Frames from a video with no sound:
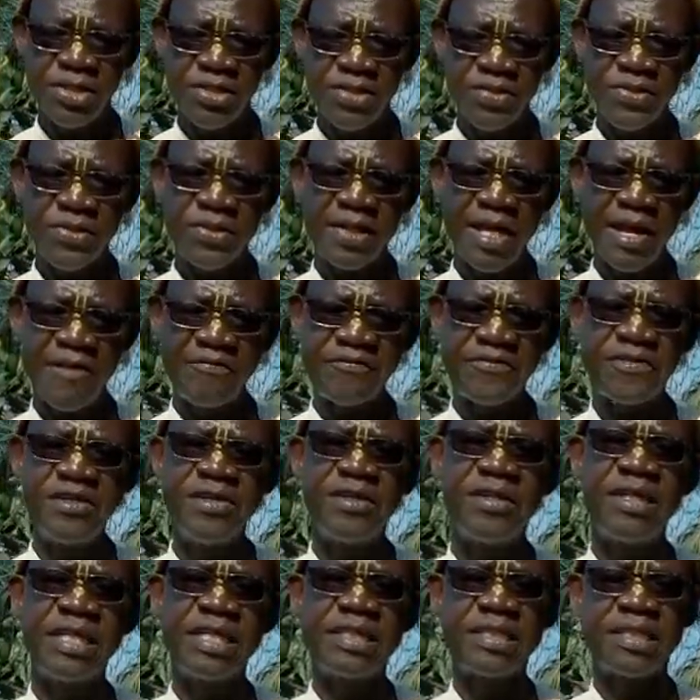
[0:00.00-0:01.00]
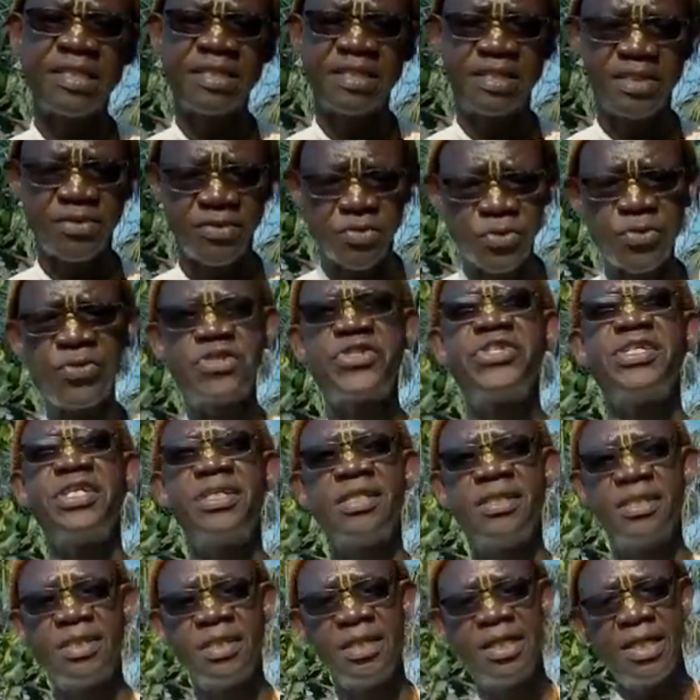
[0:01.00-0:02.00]
So therefore, it is
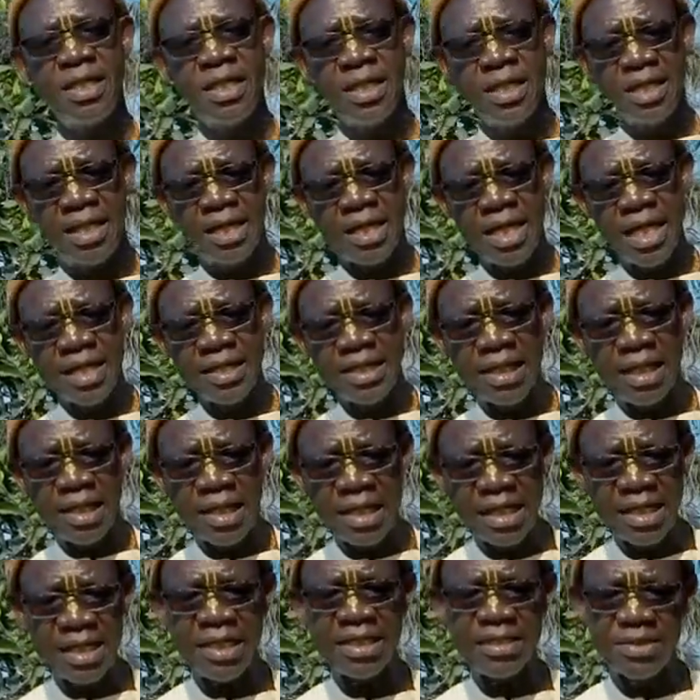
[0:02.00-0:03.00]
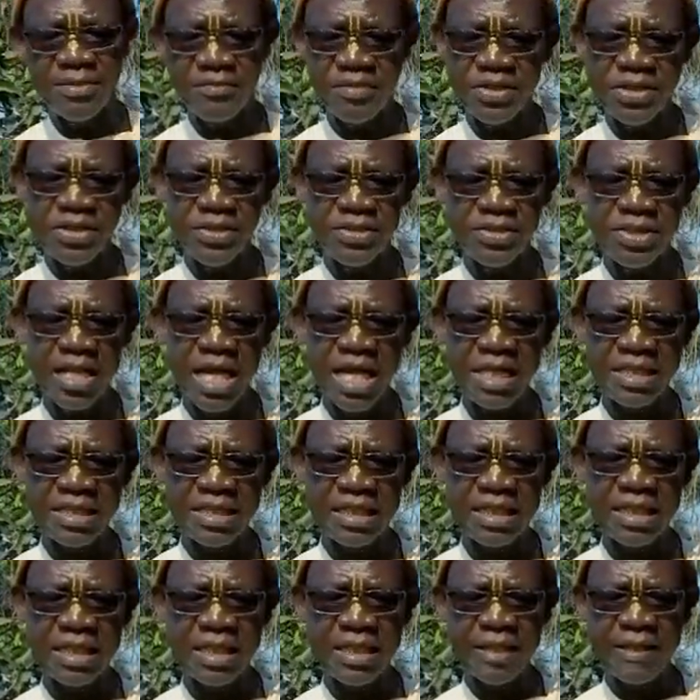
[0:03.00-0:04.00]
crucial that the leaders of the
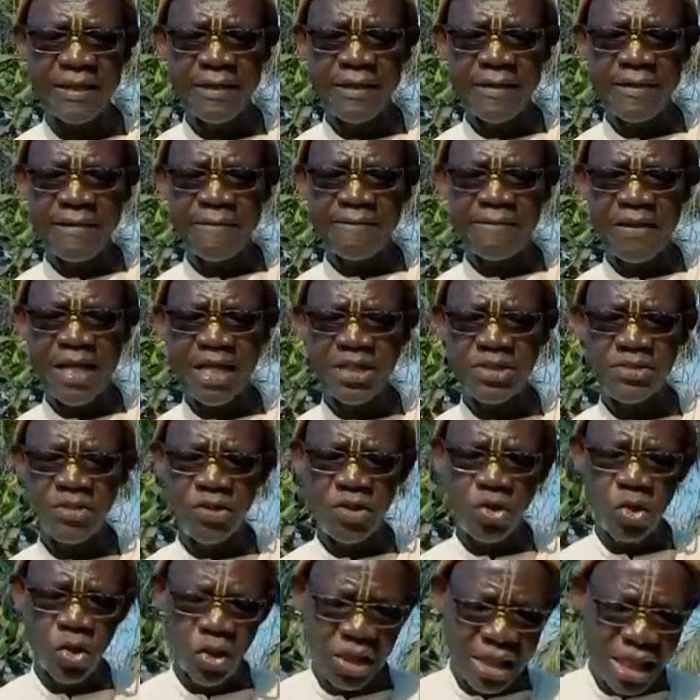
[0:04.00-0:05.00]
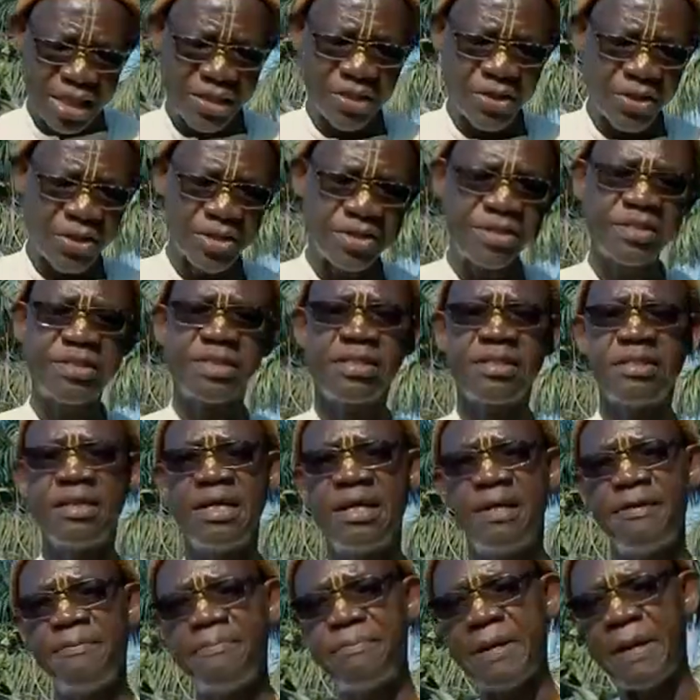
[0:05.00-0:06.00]
society, they should look at those
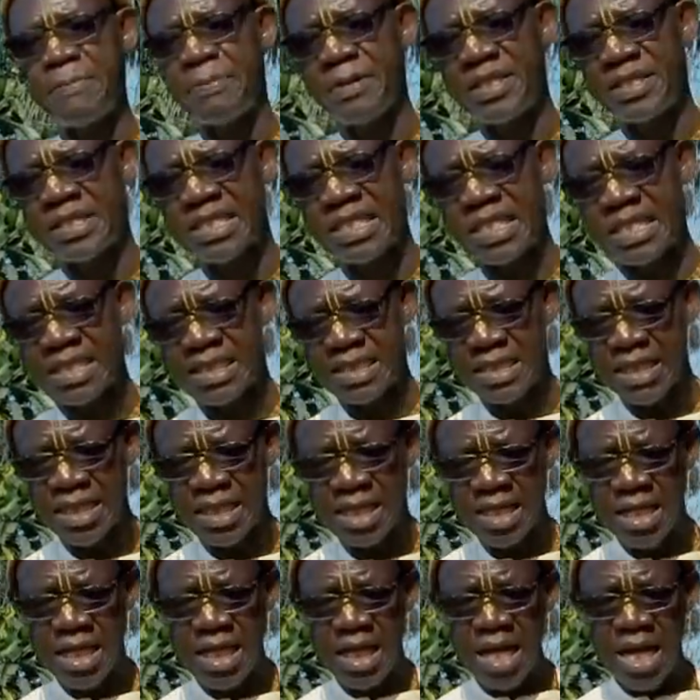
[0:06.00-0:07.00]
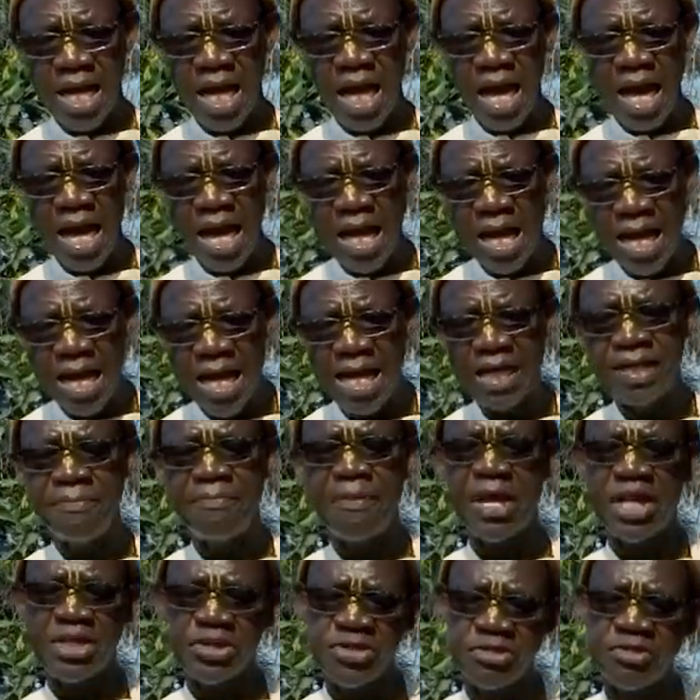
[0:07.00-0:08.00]
purposes and
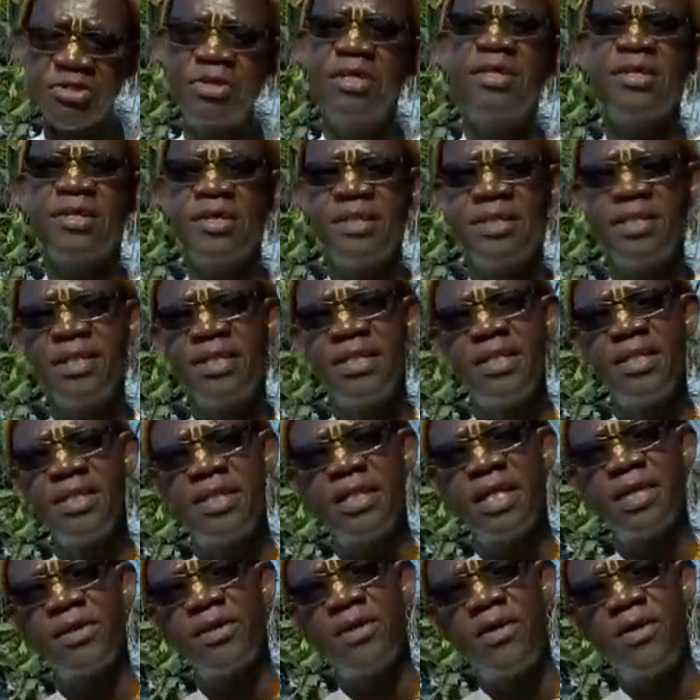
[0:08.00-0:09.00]
make sure that